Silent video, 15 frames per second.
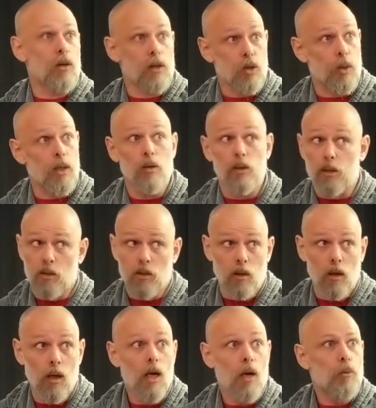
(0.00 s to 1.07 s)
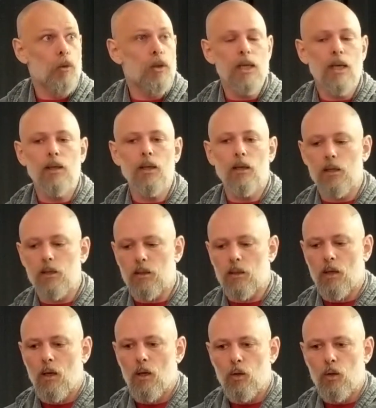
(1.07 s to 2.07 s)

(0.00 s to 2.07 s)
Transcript: Training with, but the idea is